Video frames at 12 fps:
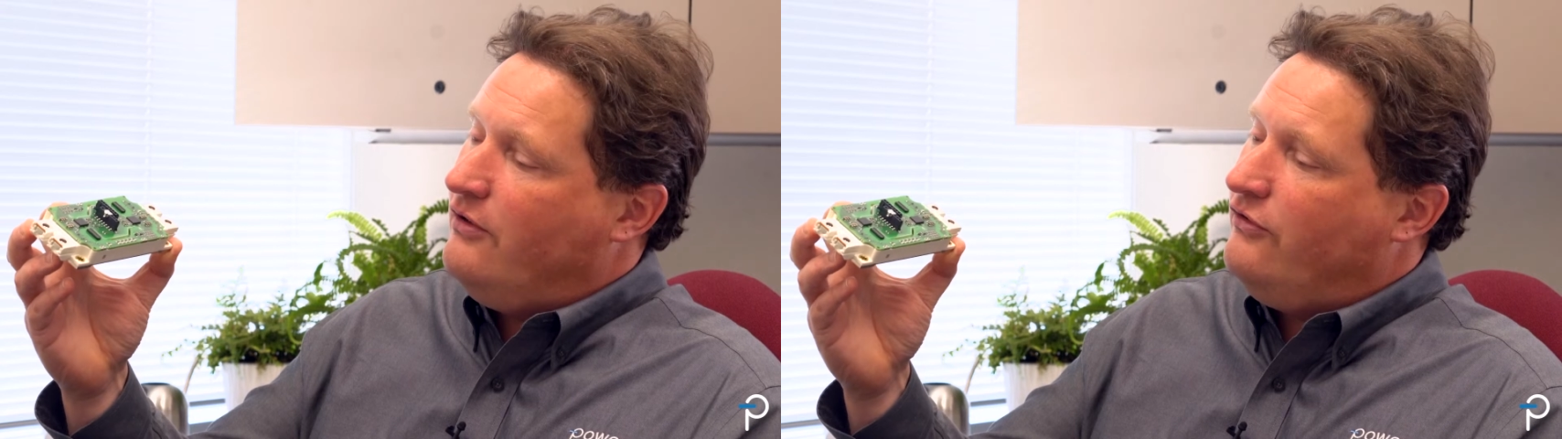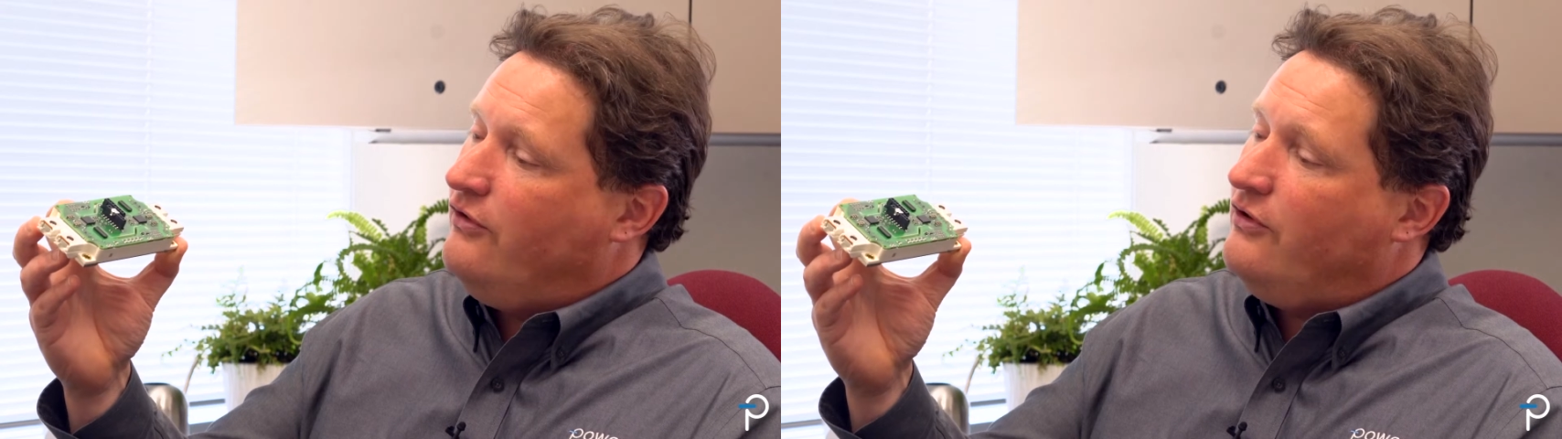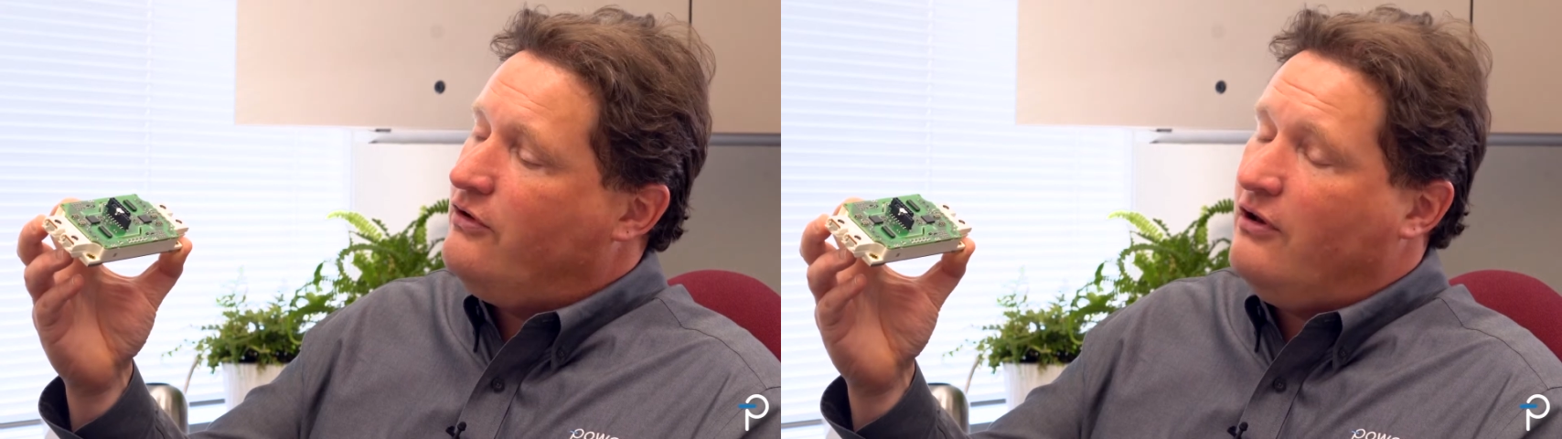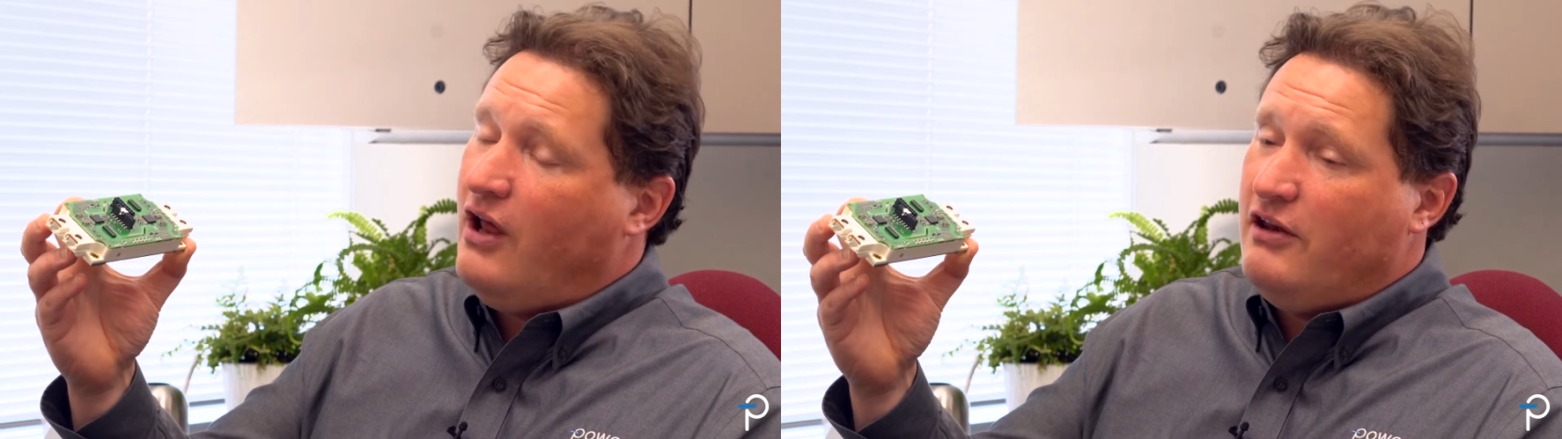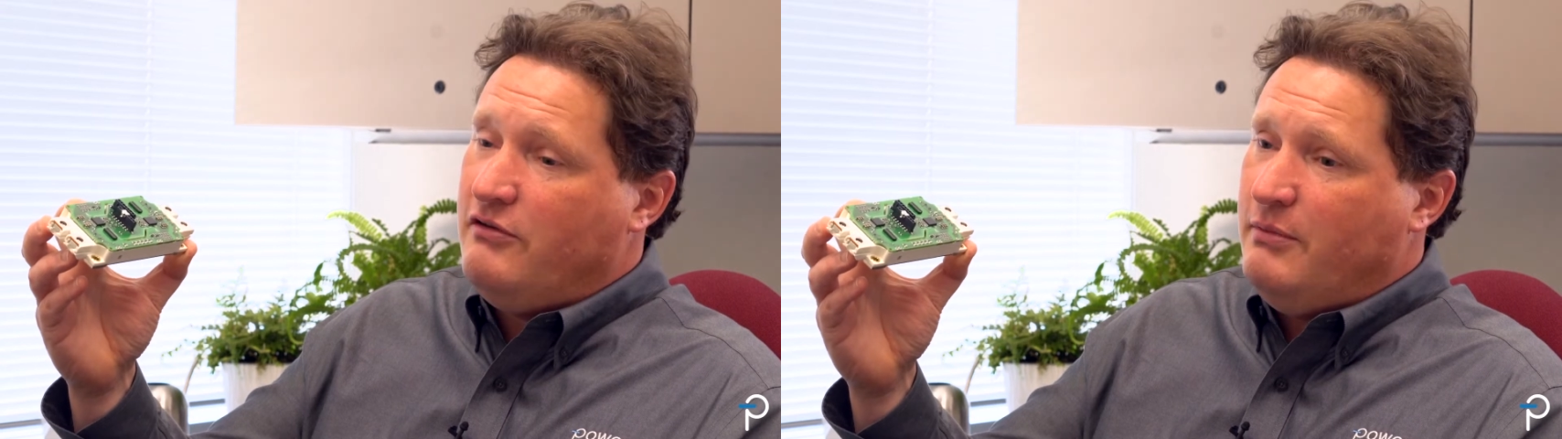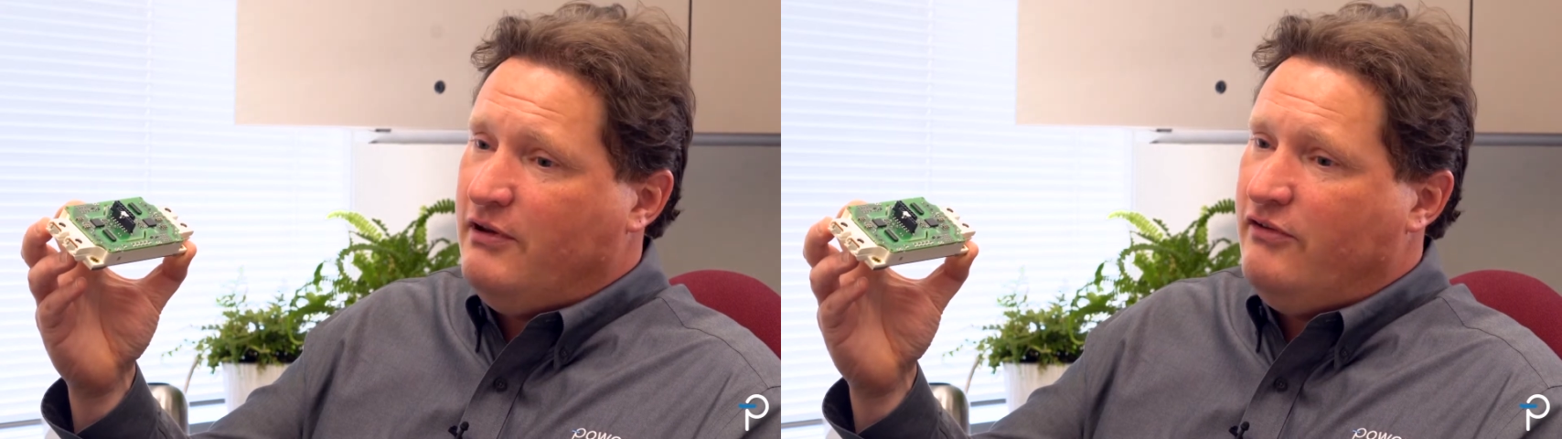silicon
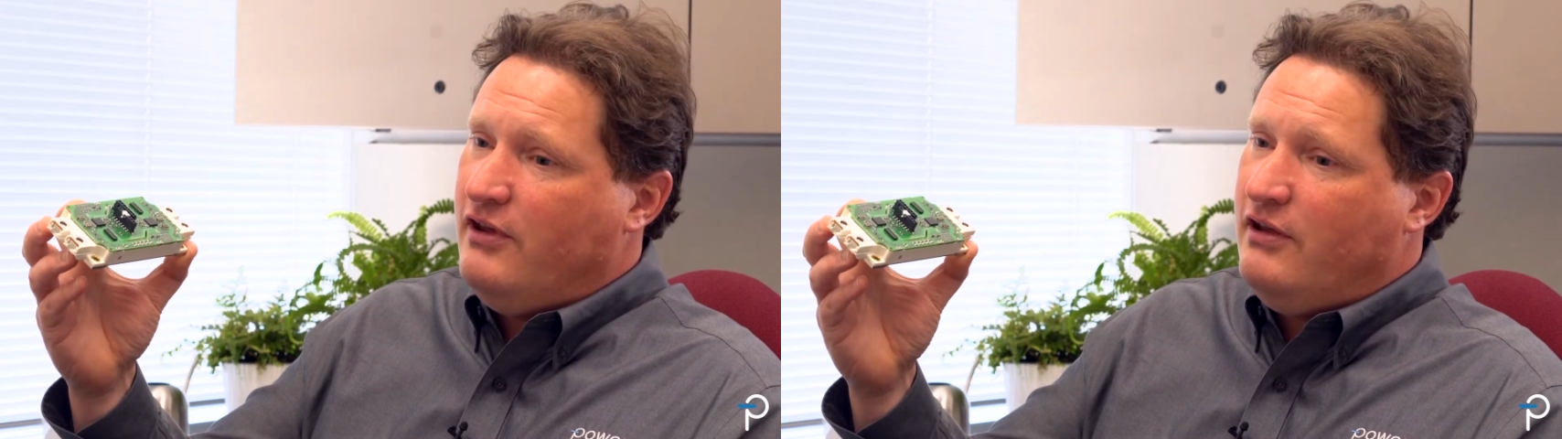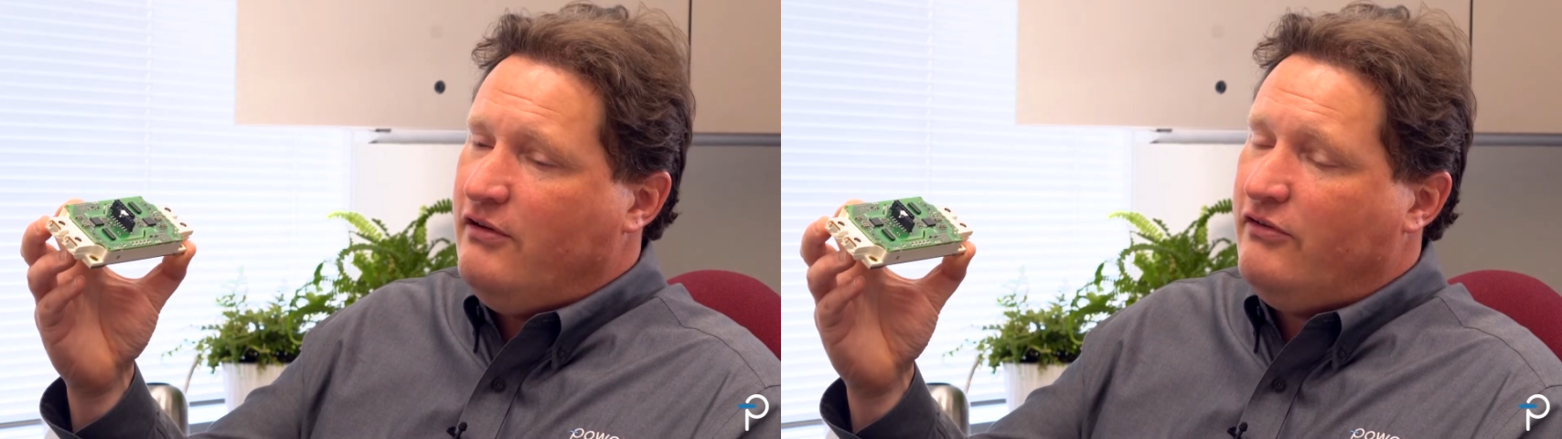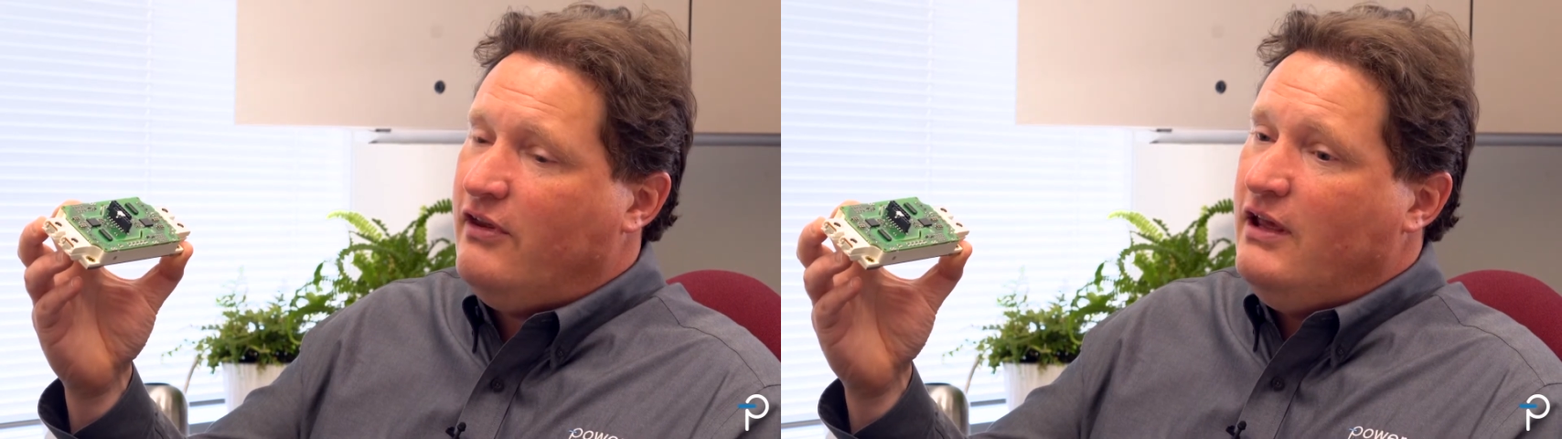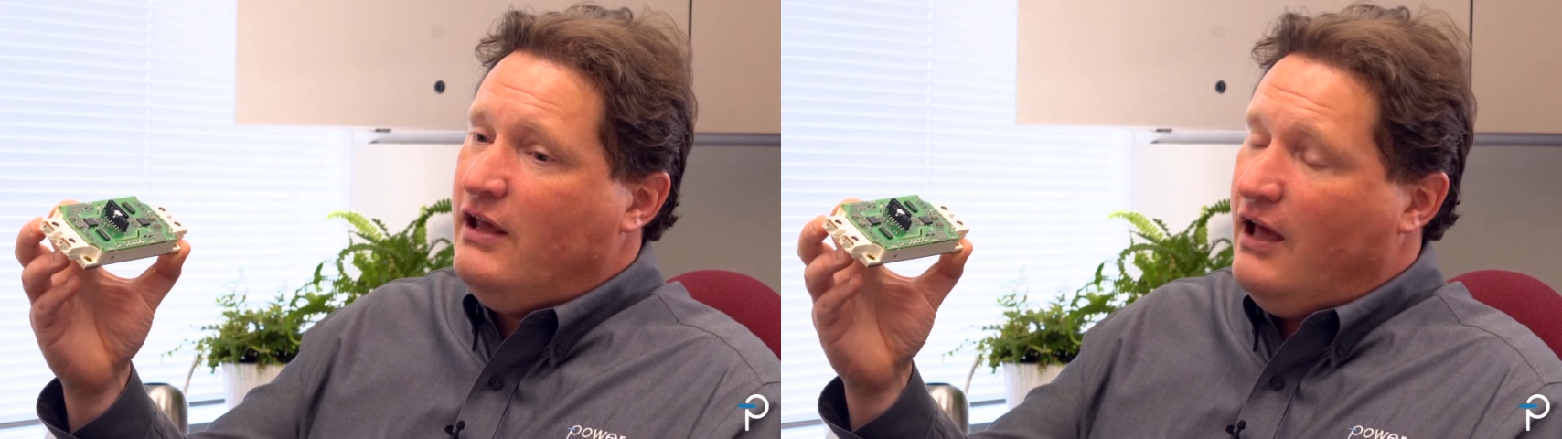IGBTs